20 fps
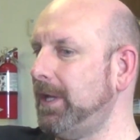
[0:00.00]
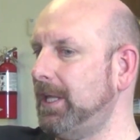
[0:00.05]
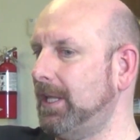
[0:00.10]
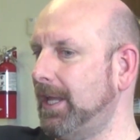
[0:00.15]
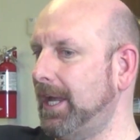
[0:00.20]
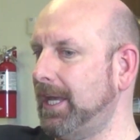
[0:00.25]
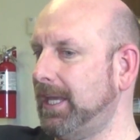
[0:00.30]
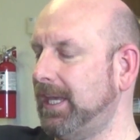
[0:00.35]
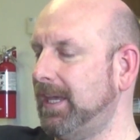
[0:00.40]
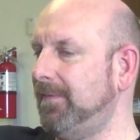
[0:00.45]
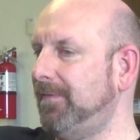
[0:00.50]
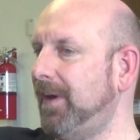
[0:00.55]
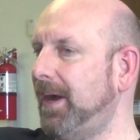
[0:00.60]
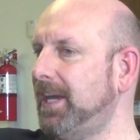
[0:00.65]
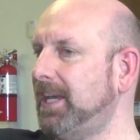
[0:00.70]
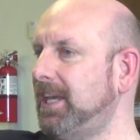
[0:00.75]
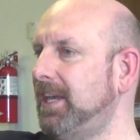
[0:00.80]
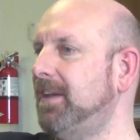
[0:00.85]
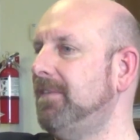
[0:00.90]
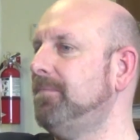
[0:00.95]
Like if
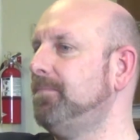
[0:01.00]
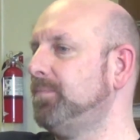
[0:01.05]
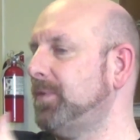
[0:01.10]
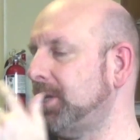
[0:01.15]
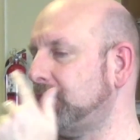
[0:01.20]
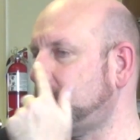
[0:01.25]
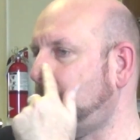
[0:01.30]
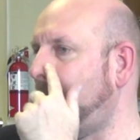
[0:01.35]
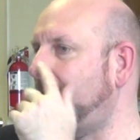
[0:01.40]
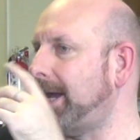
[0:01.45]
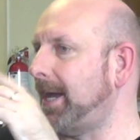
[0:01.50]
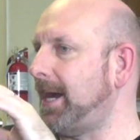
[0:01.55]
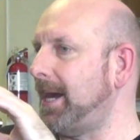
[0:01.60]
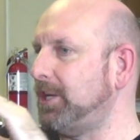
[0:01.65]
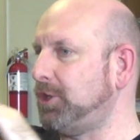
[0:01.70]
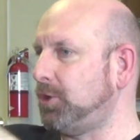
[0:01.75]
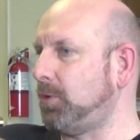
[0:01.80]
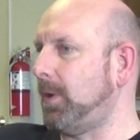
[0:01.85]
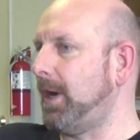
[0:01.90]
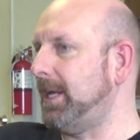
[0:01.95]
that's why I
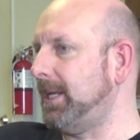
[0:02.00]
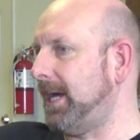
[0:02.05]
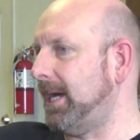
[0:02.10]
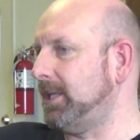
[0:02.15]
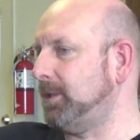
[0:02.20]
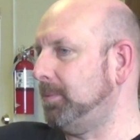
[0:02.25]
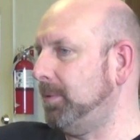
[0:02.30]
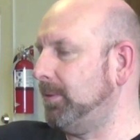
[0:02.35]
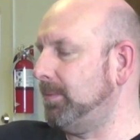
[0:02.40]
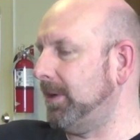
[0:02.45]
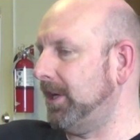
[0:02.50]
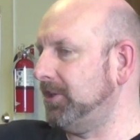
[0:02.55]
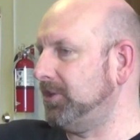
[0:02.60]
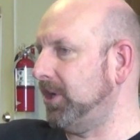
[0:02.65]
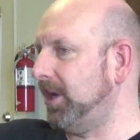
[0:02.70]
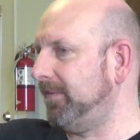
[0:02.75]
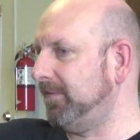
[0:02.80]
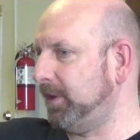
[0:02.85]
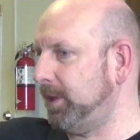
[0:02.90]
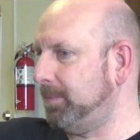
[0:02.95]
try not to put
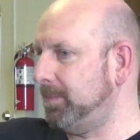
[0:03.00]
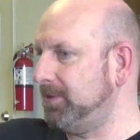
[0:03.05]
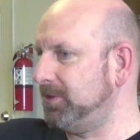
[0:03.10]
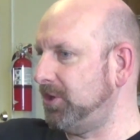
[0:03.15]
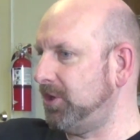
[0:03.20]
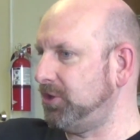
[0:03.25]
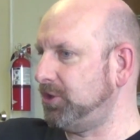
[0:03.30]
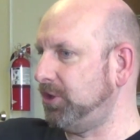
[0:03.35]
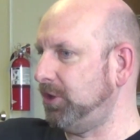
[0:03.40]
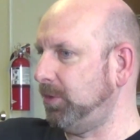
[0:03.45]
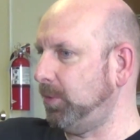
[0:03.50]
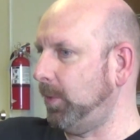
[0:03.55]
myself in a position